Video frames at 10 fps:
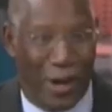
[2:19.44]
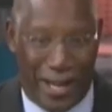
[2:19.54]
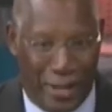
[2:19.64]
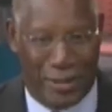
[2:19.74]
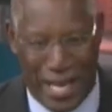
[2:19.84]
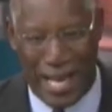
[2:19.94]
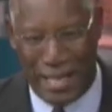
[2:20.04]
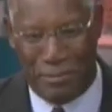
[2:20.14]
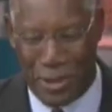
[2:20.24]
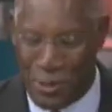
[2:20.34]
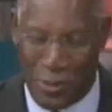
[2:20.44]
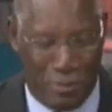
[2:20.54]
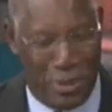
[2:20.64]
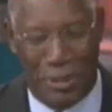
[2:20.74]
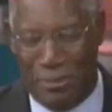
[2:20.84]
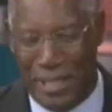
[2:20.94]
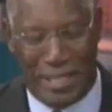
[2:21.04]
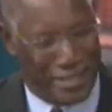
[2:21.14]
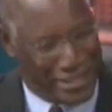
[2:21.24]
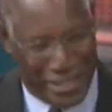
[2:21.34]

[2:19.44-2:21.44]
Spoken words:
I am going to whoop your butt.